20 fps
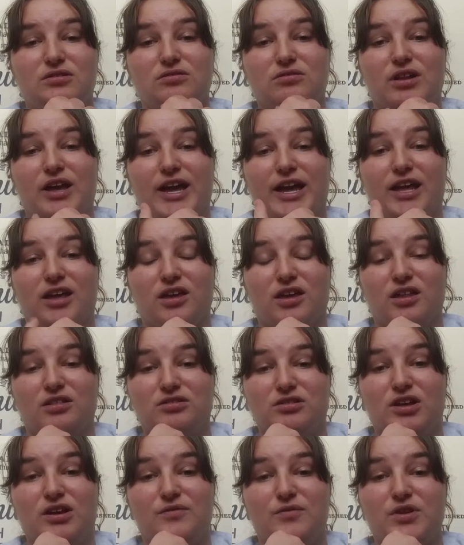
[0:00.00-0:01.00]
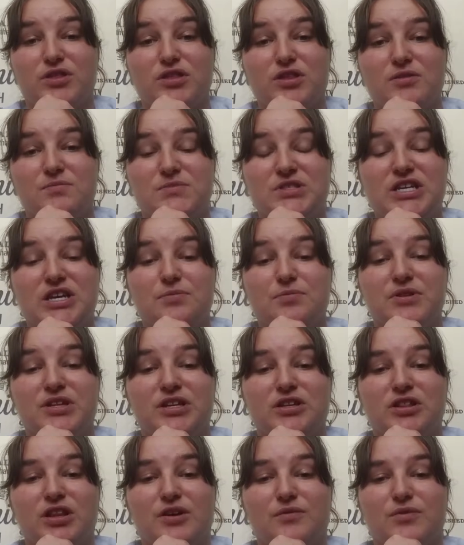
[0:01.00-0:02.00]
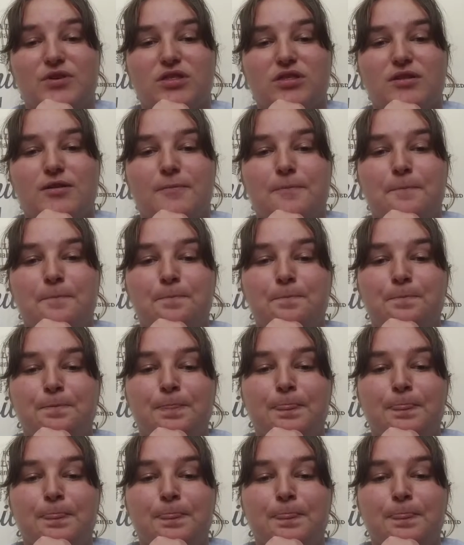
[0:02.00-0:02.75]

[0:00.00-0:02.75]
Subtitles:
like in love with them, deeply in love with them,